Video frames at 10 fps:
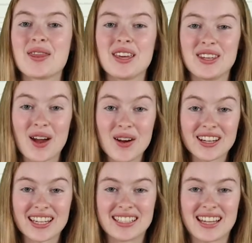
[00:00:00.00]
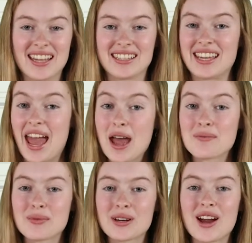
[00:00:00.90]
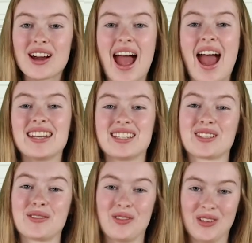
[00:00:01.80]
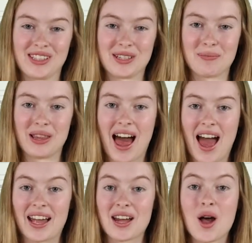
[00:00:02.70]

The yolk contains the embryo and its food supply,